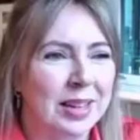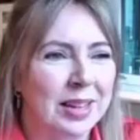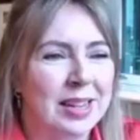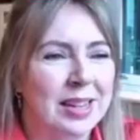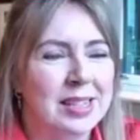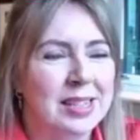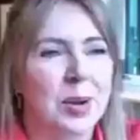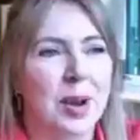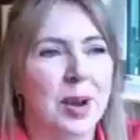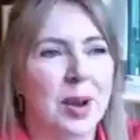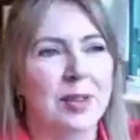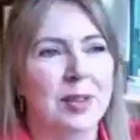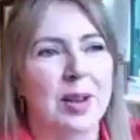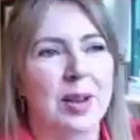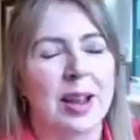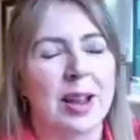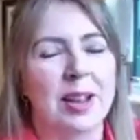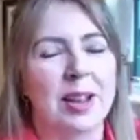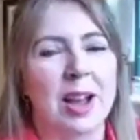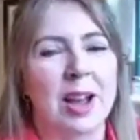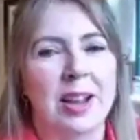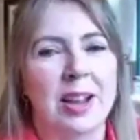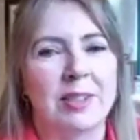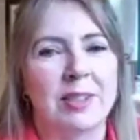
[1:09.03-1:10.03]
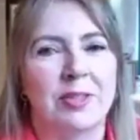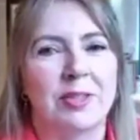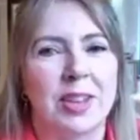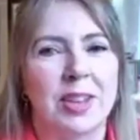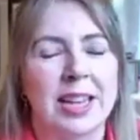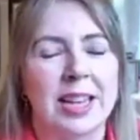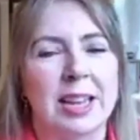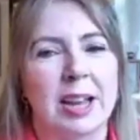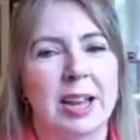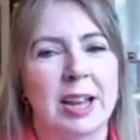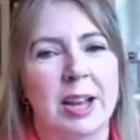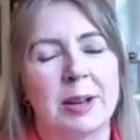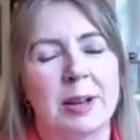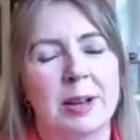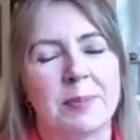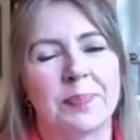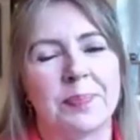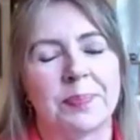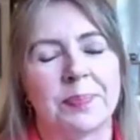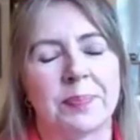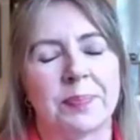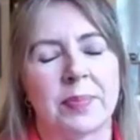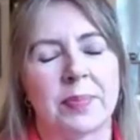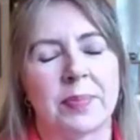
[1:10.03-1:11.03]
So I think
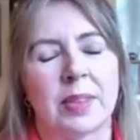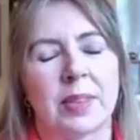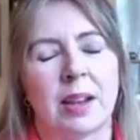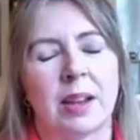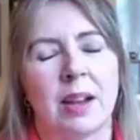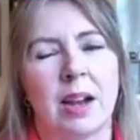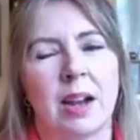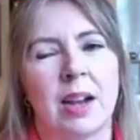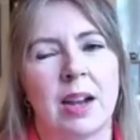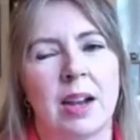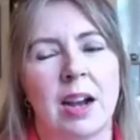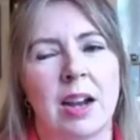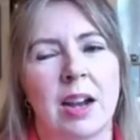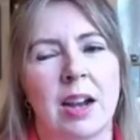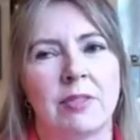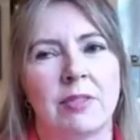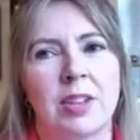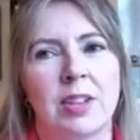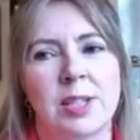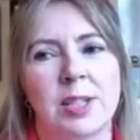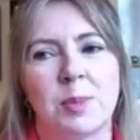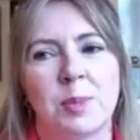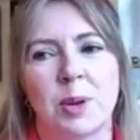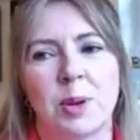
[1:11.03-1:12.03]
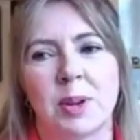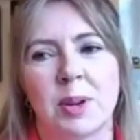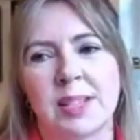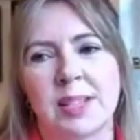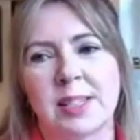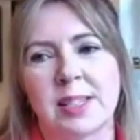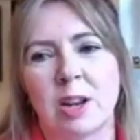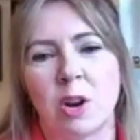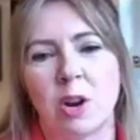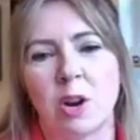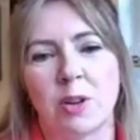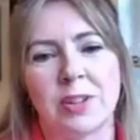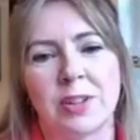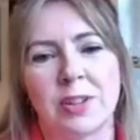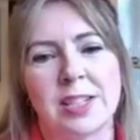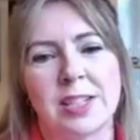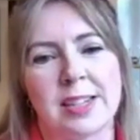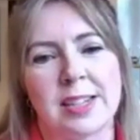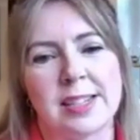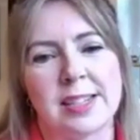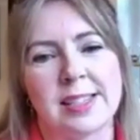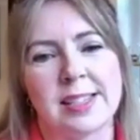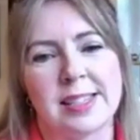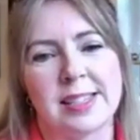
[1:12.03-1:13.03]
to be honest, a lot of it
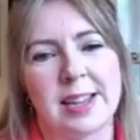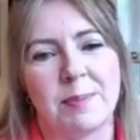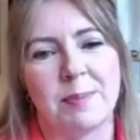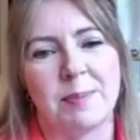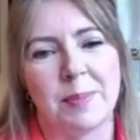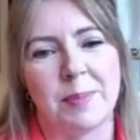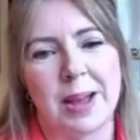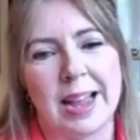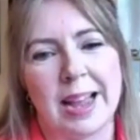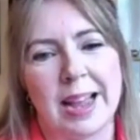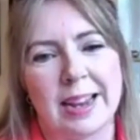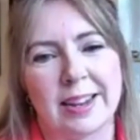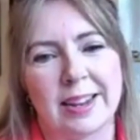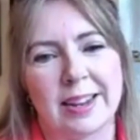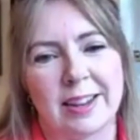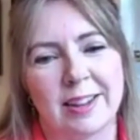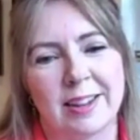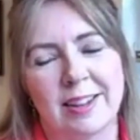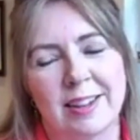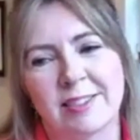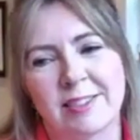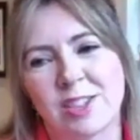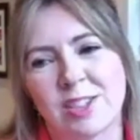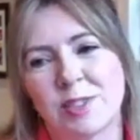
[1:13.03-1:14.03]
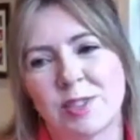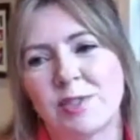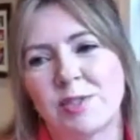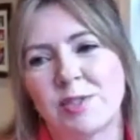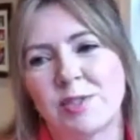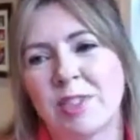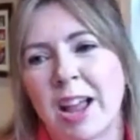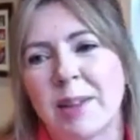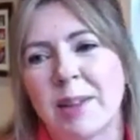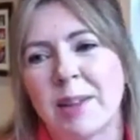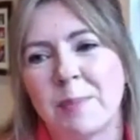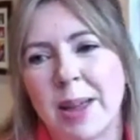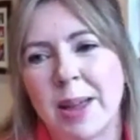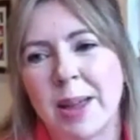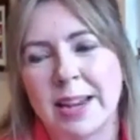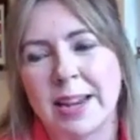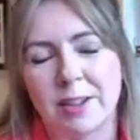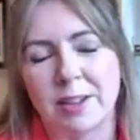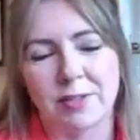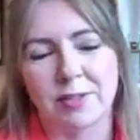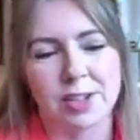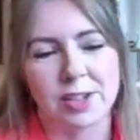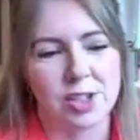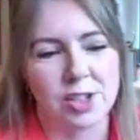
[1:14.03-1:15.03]
does stem back, like many
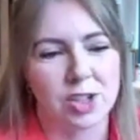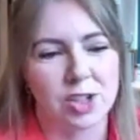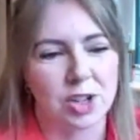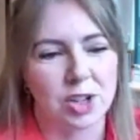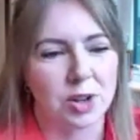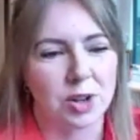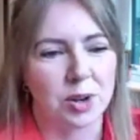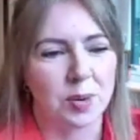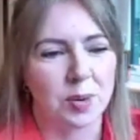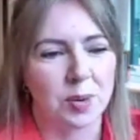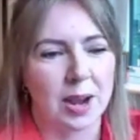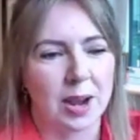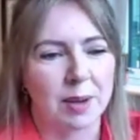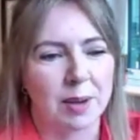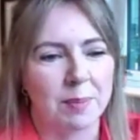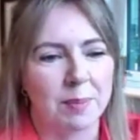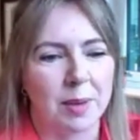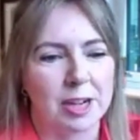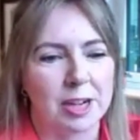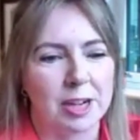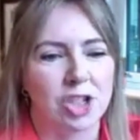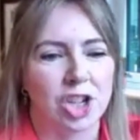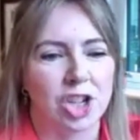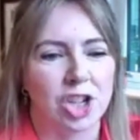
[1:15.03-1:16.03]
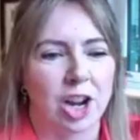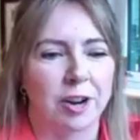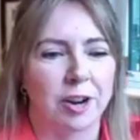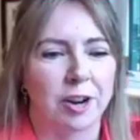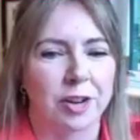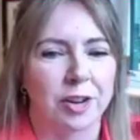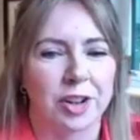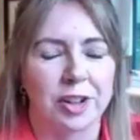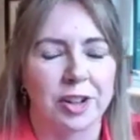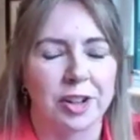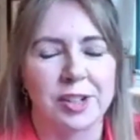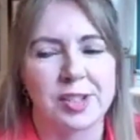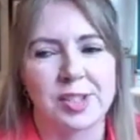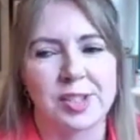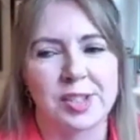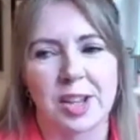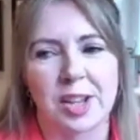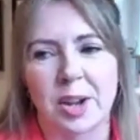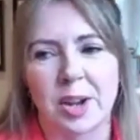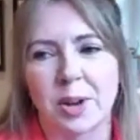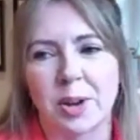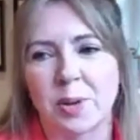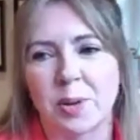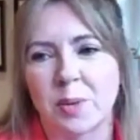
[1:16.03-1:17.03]
of us, to my childhood. So
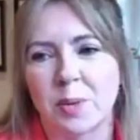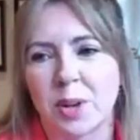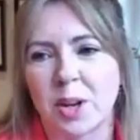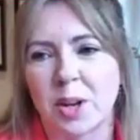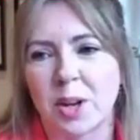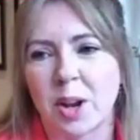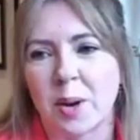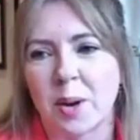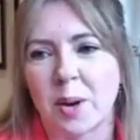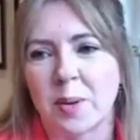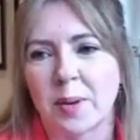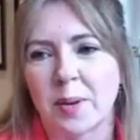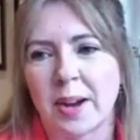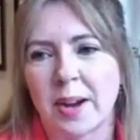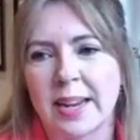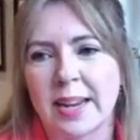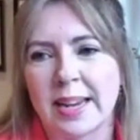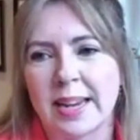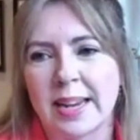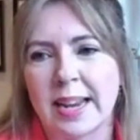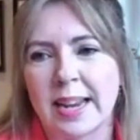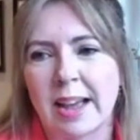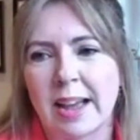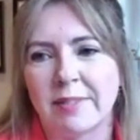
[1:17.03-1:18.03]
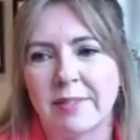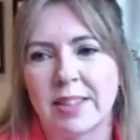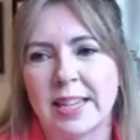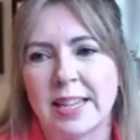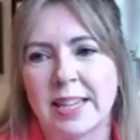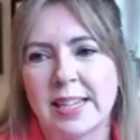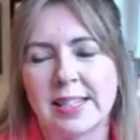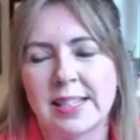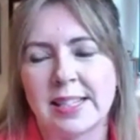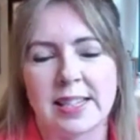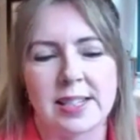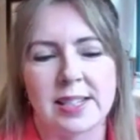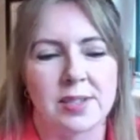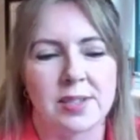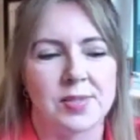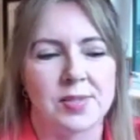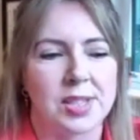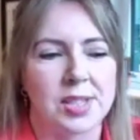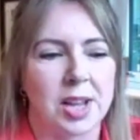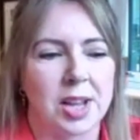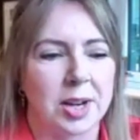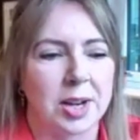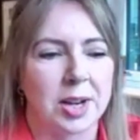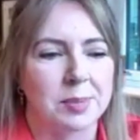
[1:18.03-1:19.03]
I didn't have the easiest of
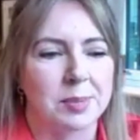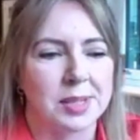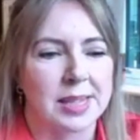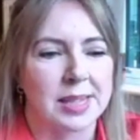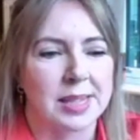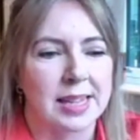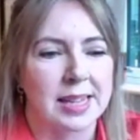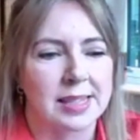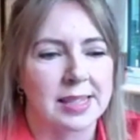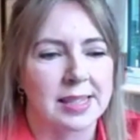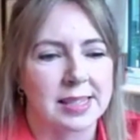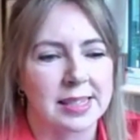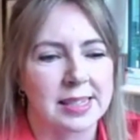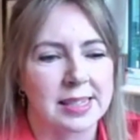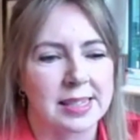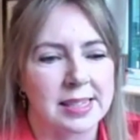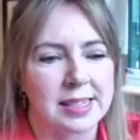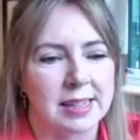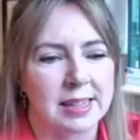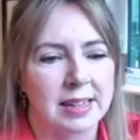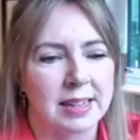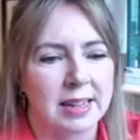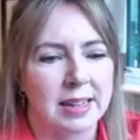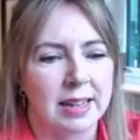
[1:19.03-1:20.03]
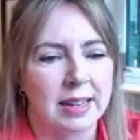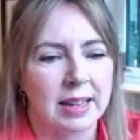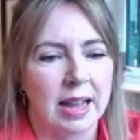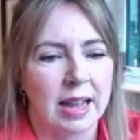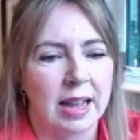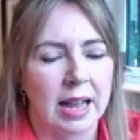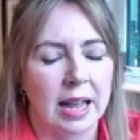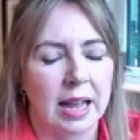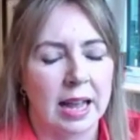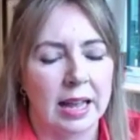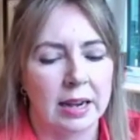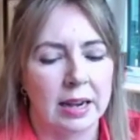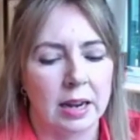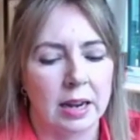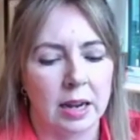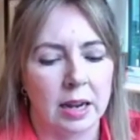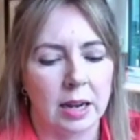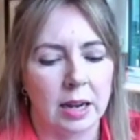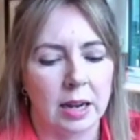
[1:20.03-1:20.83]
circumstances, and